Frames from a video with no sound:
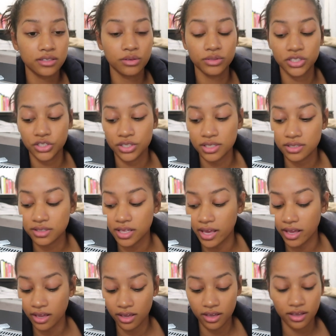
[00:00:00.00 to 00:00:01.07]
so it's just
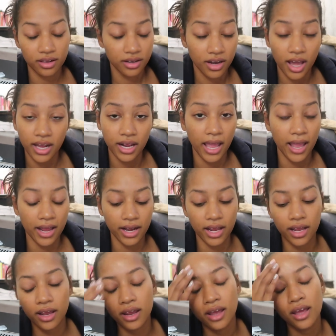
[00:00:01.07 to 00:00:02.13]
like not a
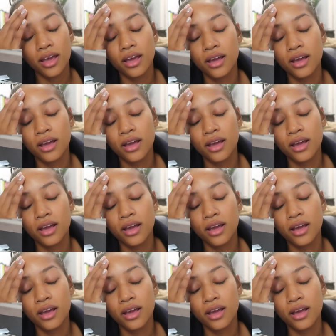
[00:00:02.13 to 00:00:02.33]
headache.